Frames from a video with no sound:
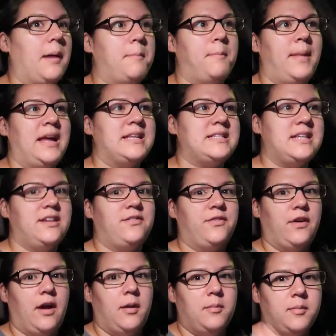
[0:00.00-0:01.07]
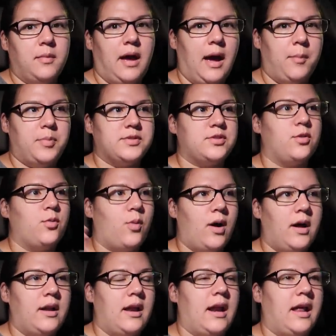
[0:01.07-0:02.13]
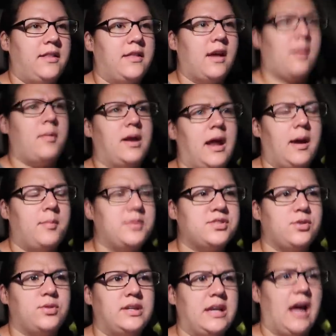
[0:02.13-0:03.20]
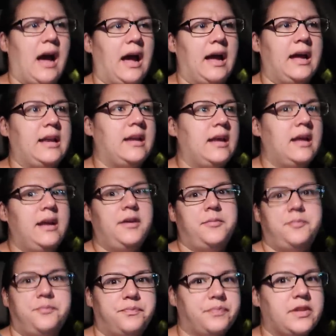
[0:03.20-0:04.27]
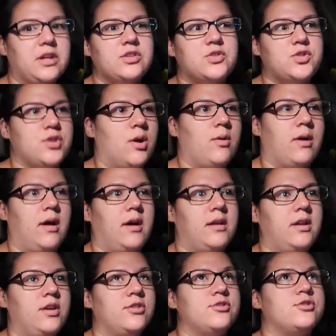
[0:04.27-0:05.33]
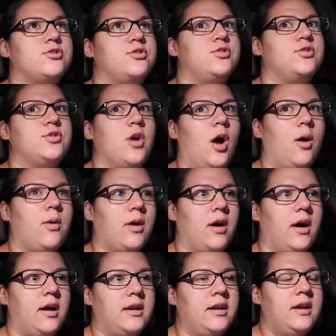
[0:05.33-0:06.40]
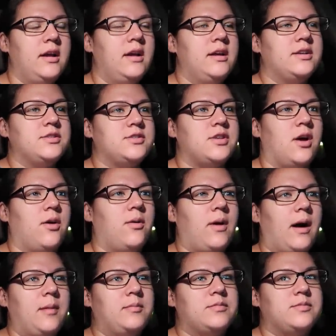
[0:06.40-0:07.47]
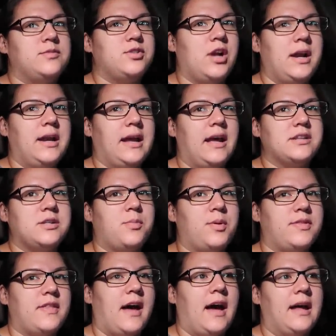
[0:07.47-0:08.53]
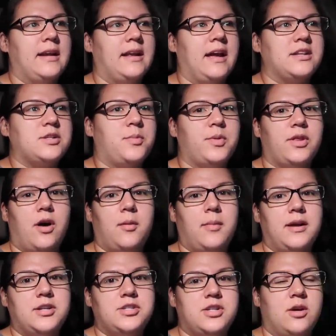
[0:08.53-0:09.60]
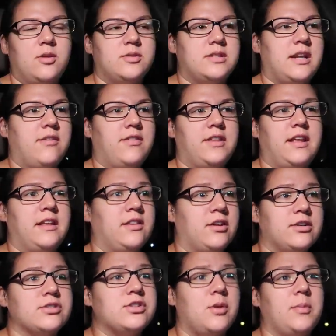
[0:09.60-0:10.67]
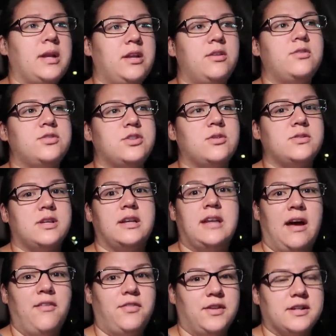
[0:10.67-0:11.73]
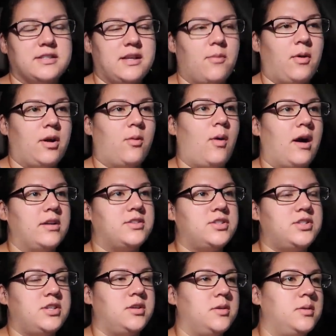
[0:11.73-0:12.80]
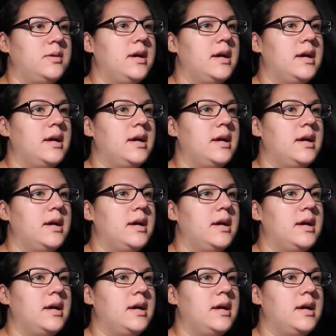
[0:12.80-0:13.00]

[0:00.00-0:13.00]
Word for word: amazing from episode 1, and I think I'm on episode 9. So good, so good. So I'm trying to catch up with that and catch up with all my shows and everything. There are so many new shows on Netflix I want to watch too.